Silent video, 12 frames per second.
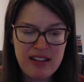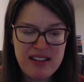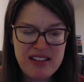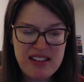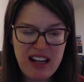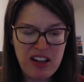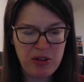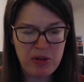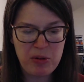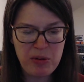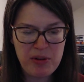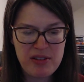Sek
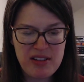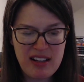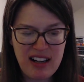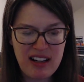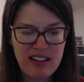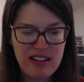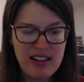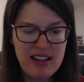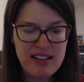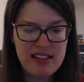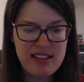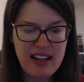who? Said Kyle.
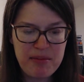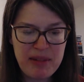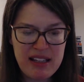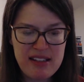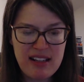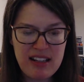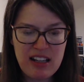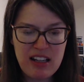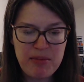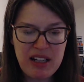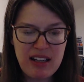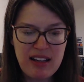Sekhmet, said
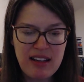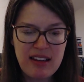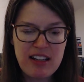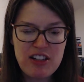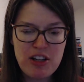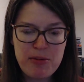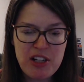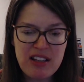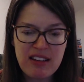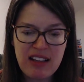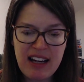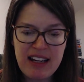Akemi, the
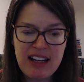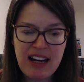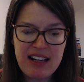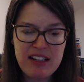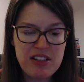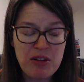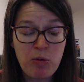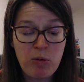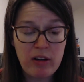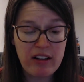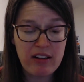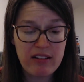Egyptian lion goddess and
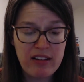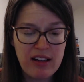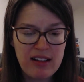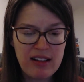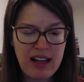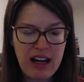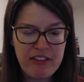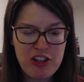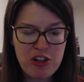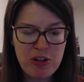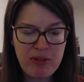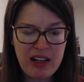warrior.
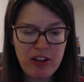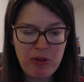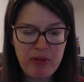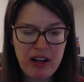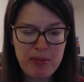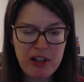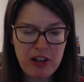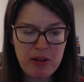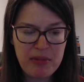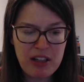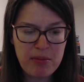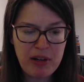Haven't you read The Red
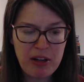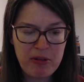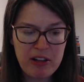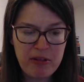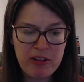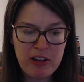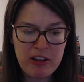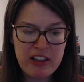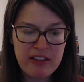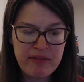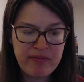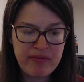Pyramid by Rick Riordan?